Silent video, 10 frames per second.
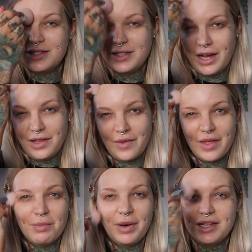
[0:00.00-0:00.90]
so that
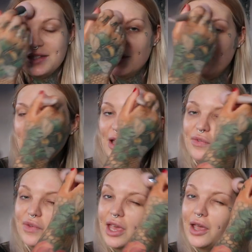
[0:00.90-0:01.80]
there might still be a
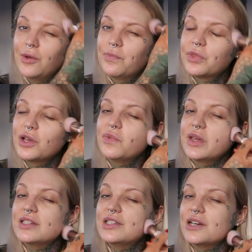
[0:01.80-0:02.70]
few of
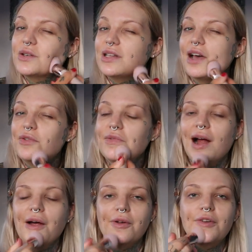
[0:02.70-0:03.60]
these deals left
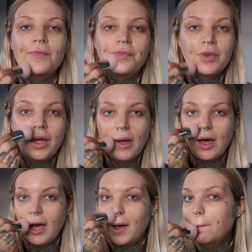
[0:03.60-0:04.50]
around.
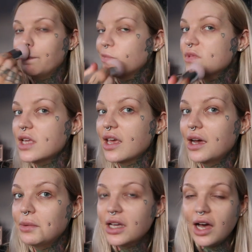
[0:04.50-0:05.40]
So
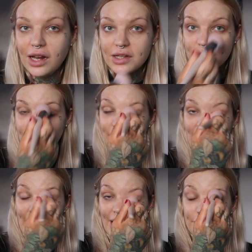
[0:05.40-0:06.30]
yeah, I mean the colour's not
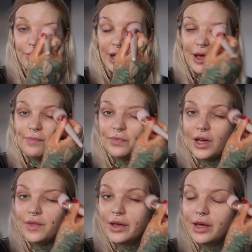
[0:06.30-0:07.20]
bad, but
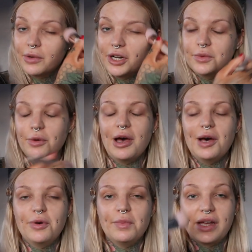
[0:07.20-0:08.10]
I think I'm going to warm it
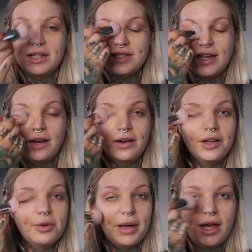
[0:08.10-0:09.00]
up with my concealer a
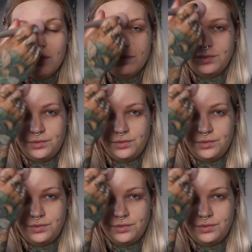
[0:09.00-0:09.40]
little bit.